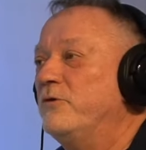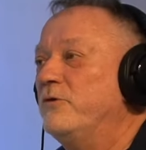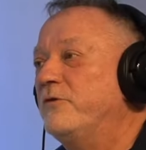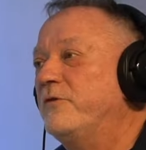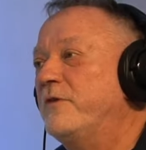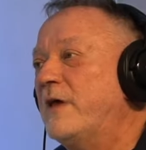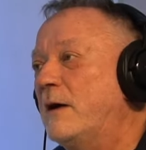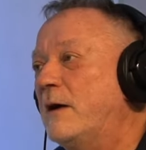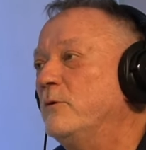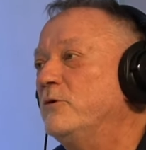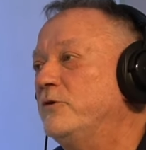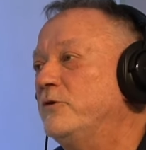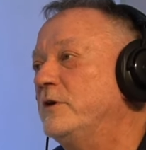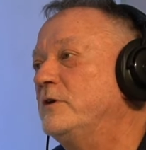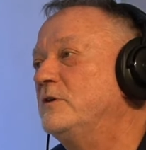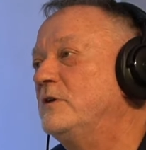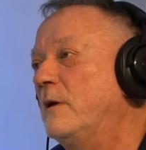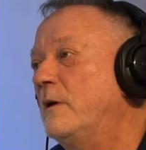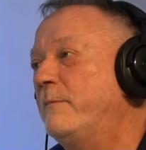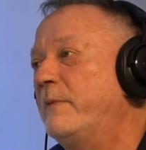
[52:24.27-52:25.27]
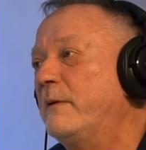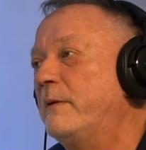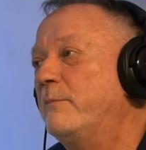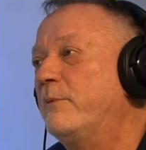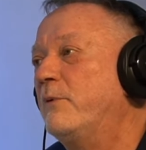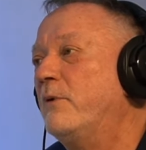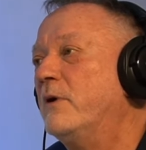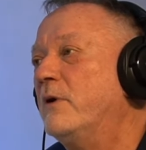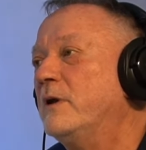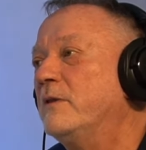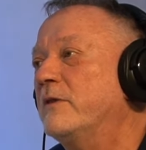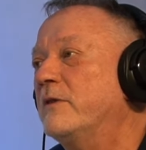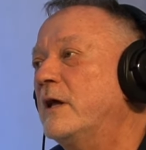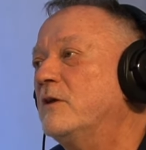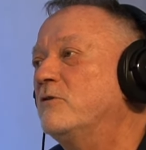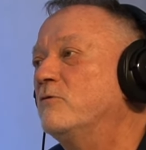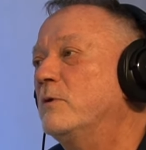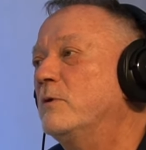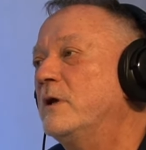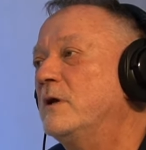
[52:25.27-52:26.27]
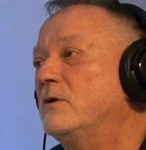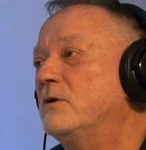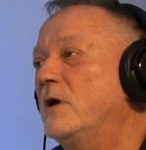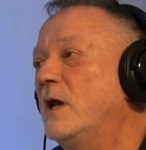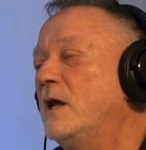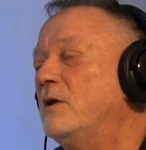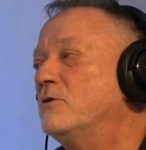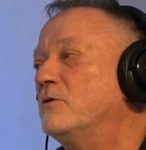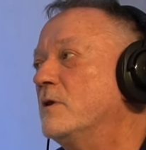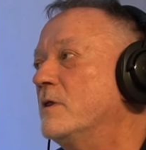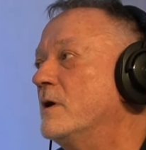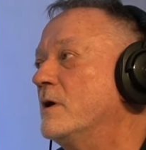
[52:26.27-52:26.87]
was that was the tipping point. That's when it changed.